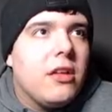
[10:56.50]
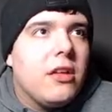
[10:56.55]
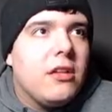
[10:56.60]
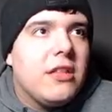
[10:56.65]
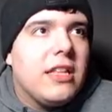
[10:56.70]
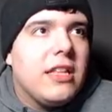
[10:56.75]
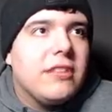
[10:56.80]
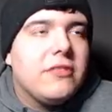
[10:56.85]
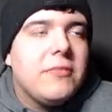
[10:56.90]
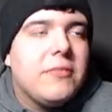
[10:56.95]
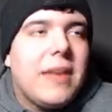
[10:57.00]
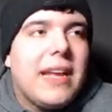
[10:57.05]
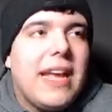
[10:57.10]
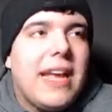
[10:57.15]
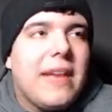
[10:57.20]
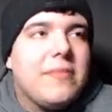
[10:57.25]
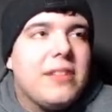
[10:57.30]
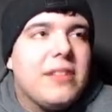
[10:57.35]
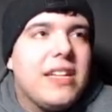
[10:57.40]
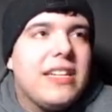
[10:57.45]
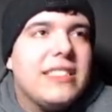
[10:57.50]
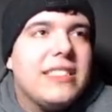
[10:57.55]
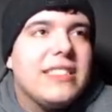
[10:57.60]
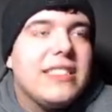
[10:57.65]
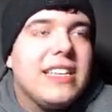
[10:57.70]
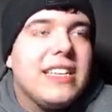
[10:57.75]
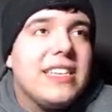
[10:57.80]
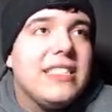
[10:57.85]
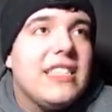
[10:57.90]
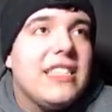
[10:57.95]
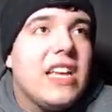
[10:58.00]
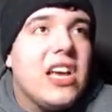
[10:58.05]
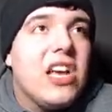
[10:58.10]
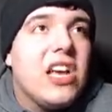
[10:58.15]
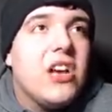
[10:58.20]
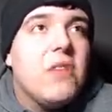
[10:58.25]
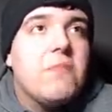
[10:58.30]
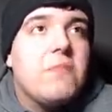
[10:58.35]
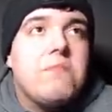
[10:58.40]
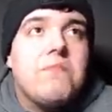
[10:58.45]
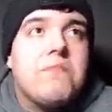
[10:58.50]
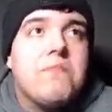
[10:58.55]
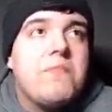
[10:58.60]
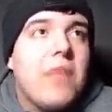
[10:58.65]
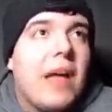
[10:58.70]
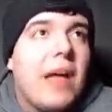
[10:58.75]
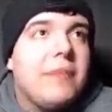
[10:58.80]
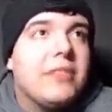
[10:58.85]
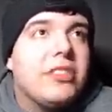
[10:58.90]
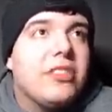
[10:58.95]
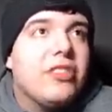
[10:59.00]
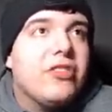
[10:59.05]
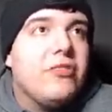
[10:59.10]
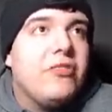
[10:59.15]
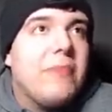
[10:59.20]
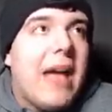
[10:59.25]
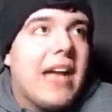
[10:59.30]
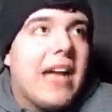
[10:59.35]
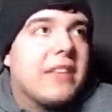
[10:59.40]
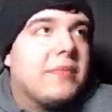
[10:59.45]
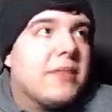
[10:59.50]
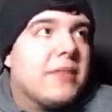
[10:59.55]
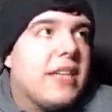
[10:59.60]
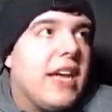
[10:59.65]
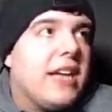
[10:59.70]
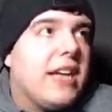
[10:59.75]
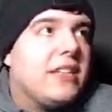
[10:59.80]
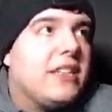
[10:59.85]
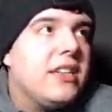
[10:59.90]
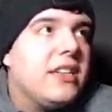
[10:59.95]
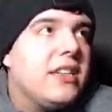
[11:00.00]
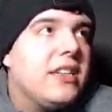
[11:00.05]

That's what my game plan is. This, I'm just gonna do max protect